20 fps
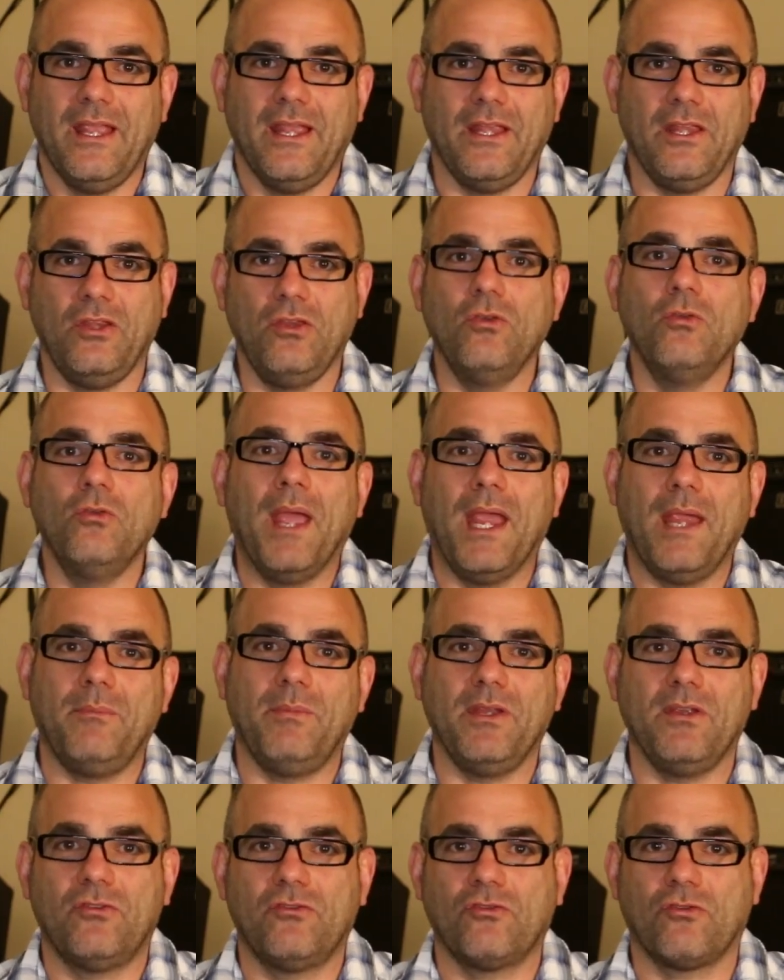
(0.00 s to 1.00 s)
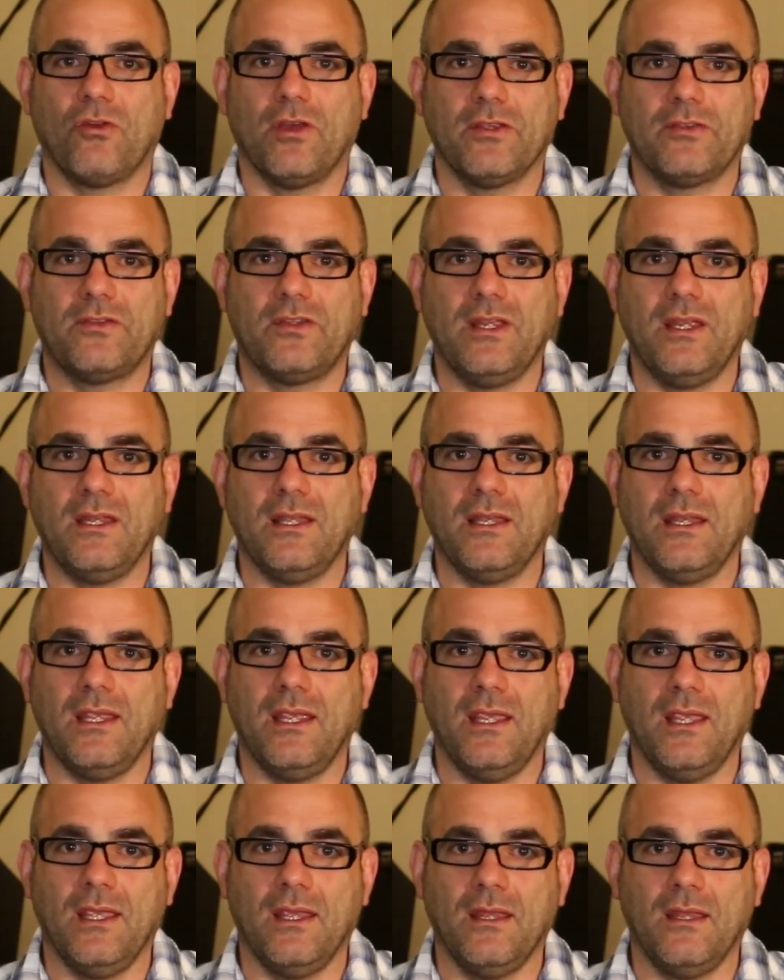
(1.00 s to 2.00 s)
You be trusting
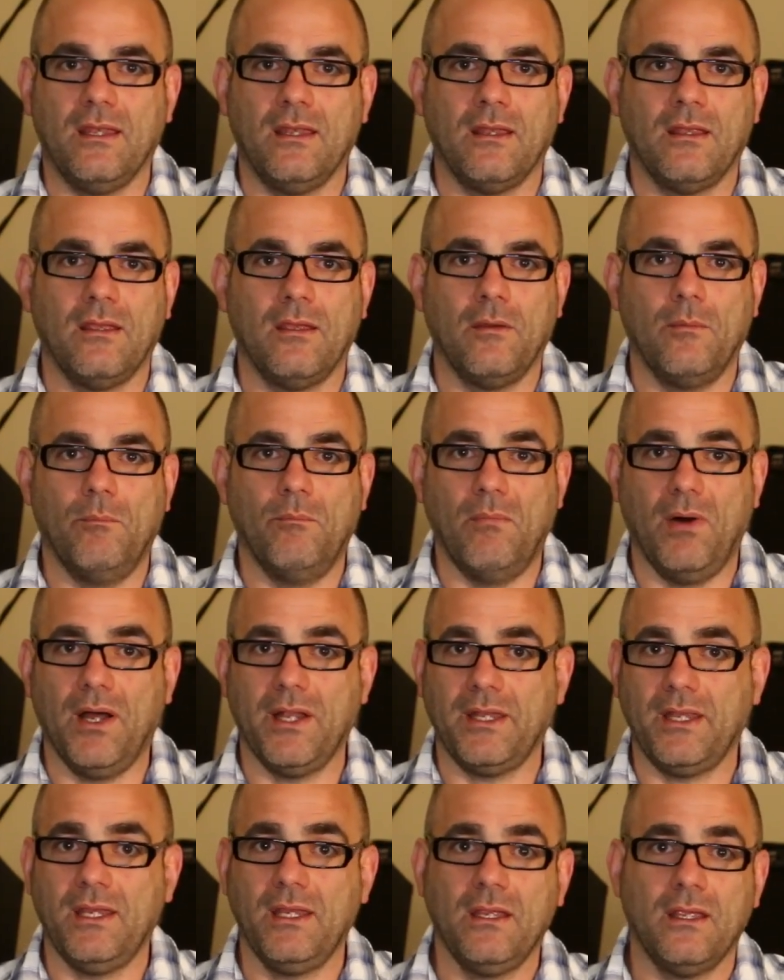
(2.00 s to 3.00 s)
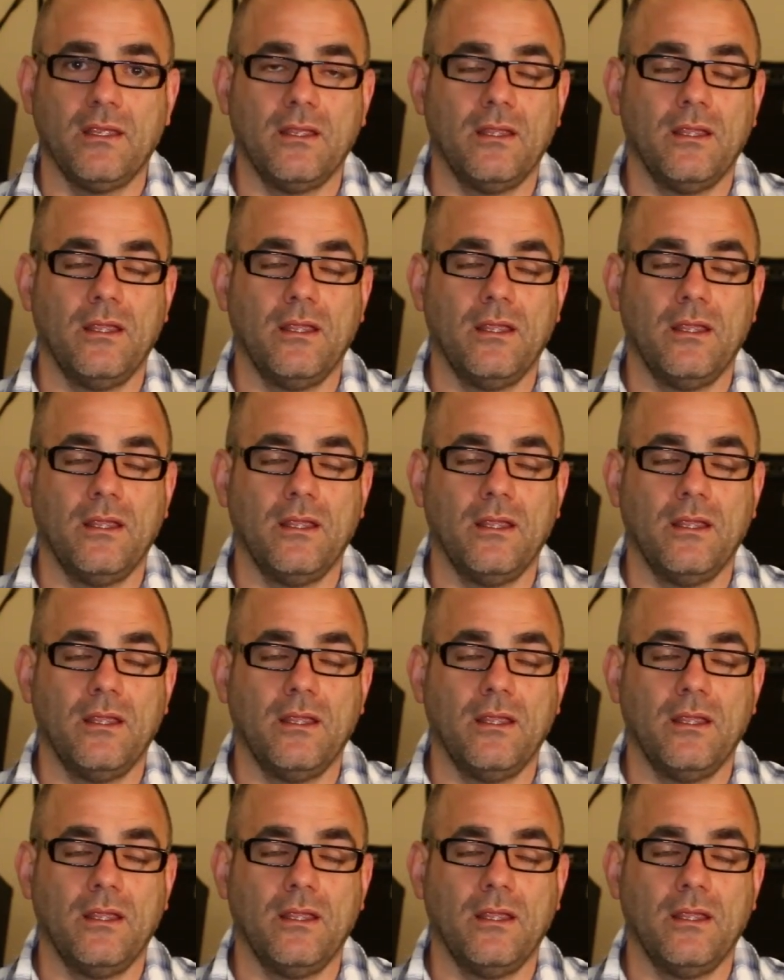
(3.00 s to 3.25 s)
in money.